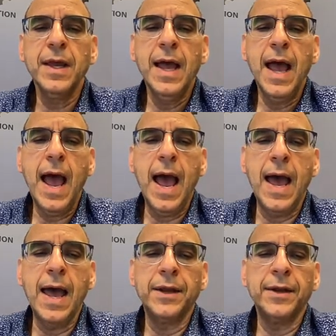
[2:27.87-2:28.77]

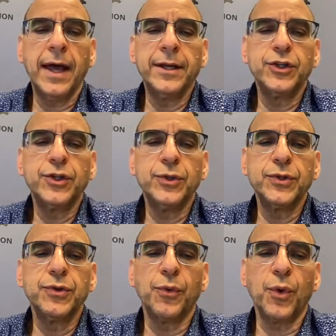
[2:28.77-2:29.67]
and I choose
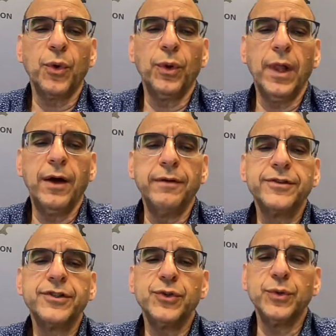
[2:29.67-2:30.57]
the role of
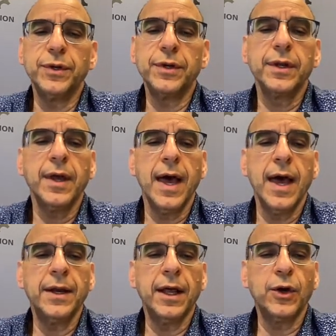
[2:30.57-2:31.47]
student.
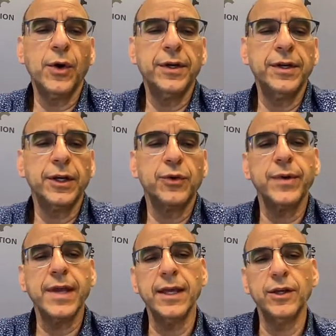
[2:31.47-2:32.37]
And I'll go ahead and hit
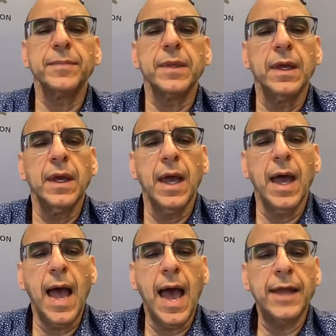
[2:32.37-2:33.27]
Create User.
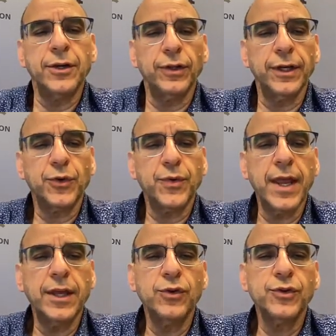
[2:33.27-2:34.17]
And you'll hit
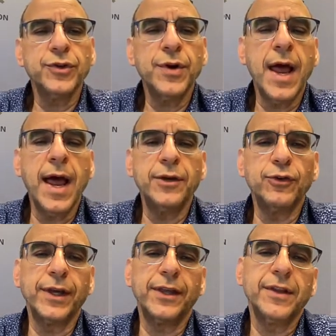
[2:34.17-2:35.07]
Create User, and you'll
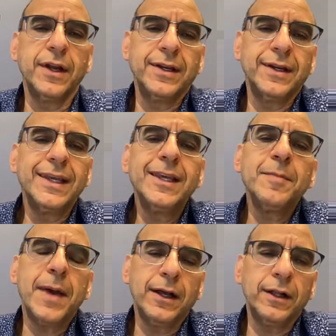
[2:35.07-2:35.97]
get an
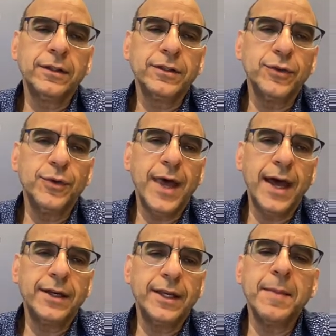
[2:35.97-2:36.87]
email to
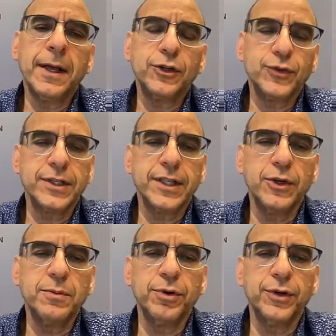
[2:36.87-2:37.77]
that email address that
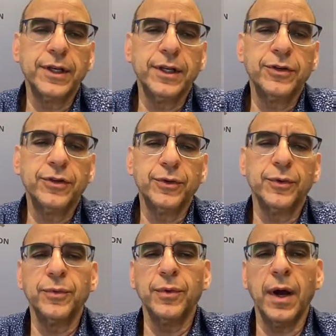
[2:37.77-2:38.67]
you put
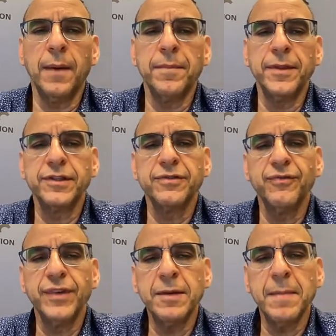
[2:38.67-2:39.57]
into this
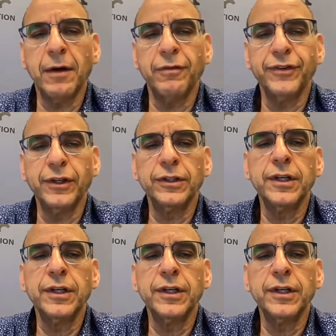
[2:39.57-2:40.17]
email field